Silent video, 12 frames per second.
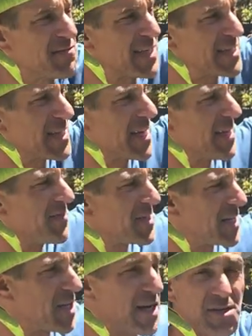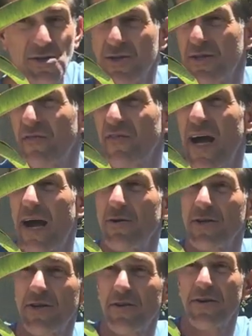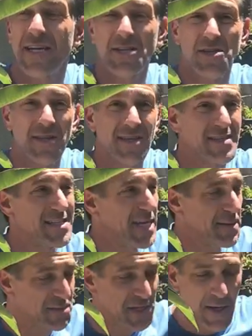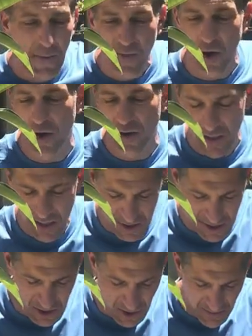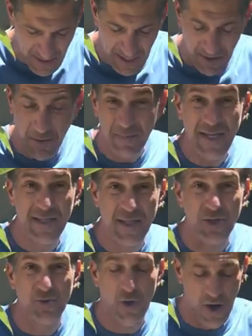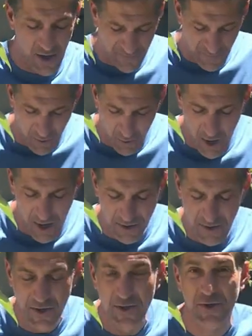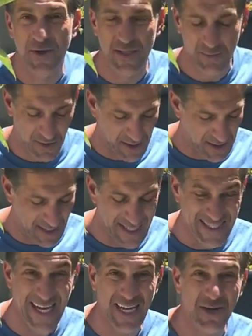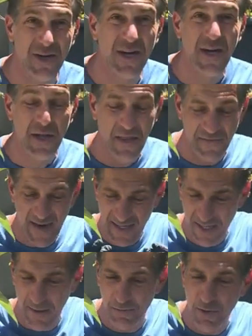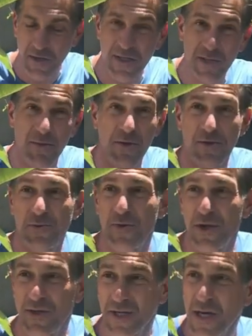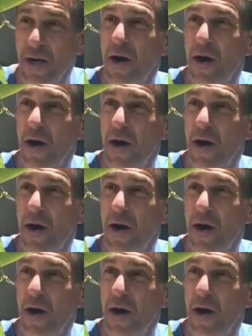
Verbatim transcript: of these leaves and clusters of flowers that are each of these tips are consuming or basically drawing from the water and the nutrients within the container. The fact that I pruned some of those roots